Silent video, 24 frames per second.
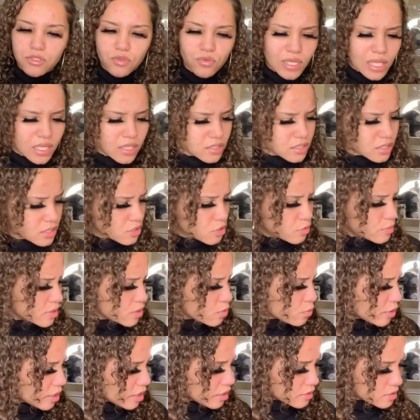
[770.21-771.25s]
Oh, that looks a little
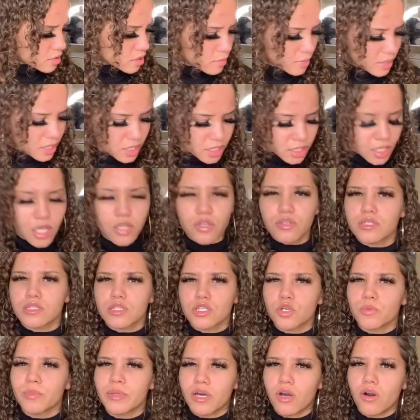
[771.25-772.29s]
bit weird to me. The color's a
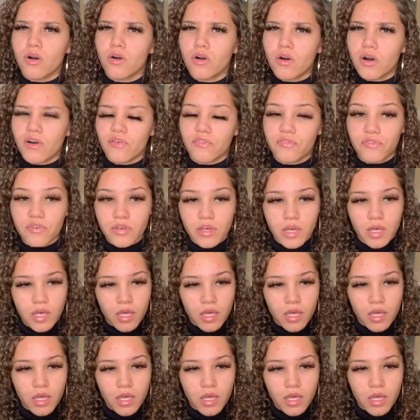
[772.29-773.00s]
little bit off,